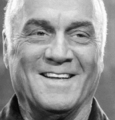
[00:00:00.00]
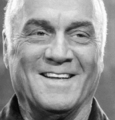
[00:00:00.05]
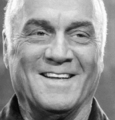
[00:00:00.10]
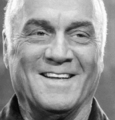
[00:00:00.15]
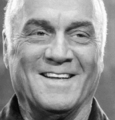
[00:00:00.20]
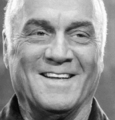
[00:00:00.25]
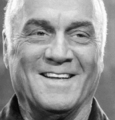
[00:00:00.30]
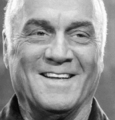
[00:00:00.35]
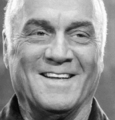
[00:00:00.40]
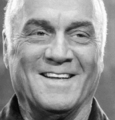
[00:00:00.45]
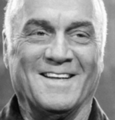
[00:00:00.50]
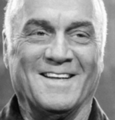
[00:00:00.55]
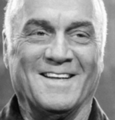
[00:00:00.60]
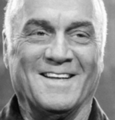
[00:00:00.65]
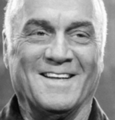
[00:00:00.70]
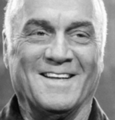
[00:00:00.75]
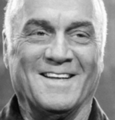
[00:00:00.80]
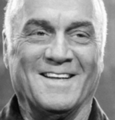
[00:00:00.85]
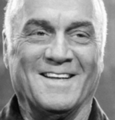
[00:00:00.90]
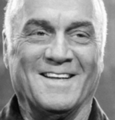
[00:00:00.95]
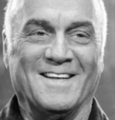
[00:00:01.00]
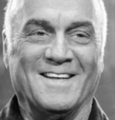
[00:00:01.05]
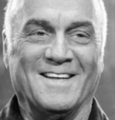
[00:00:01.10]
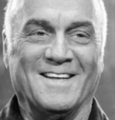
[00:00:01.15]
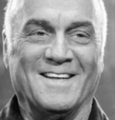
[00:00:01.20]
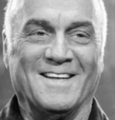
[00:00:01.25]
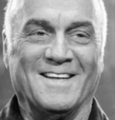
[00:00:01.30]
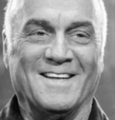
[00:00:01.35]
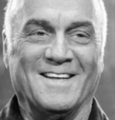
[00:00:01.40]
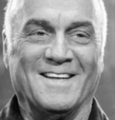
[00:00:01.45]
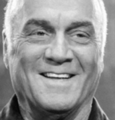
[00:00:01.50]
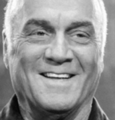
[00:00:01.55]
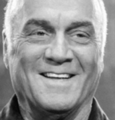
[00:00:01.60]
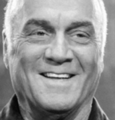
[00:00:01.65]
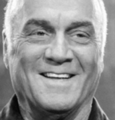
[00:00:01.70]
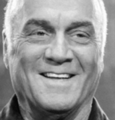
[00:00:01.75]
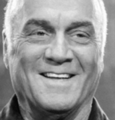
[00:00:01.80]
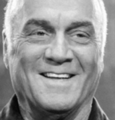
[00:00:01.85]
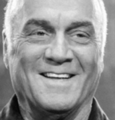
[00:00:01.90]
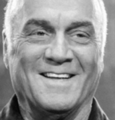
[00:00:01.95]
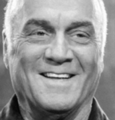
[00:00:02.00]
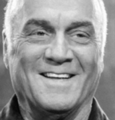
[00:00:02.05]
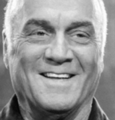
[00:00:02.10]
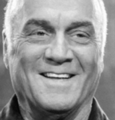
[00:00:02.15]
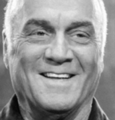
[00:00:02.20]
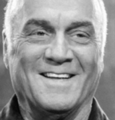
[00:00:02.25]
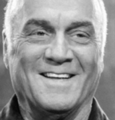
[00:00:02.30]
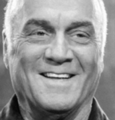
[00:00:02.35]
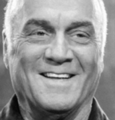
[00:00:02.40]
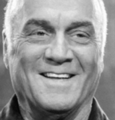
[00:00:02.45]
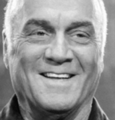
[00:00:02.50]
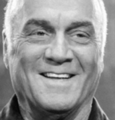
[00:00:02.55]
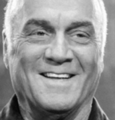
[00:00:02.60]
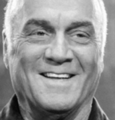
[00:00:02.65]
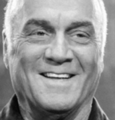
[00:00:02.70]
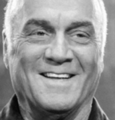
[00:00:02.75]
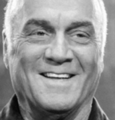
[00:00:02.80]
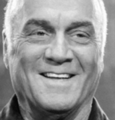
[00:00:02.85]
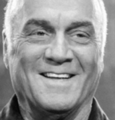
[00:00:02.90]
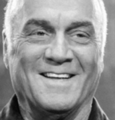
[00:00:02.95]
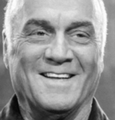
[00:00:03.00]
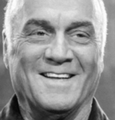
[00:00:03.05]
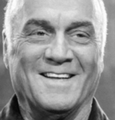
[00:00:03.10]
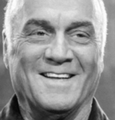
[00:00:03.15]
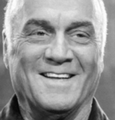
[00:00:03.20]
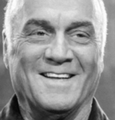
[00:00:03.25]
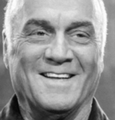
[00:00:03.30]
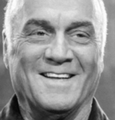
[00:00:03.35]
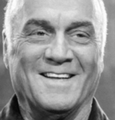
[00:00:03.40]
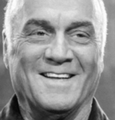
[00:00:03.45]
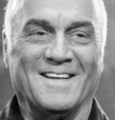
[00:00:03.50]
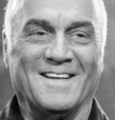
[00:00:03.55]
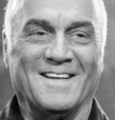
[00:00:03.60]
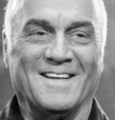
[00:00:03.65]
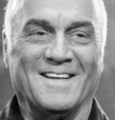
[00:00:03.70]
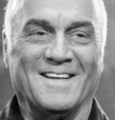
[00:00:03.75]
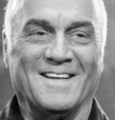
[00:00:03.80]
This is a still picture; no speech is visible.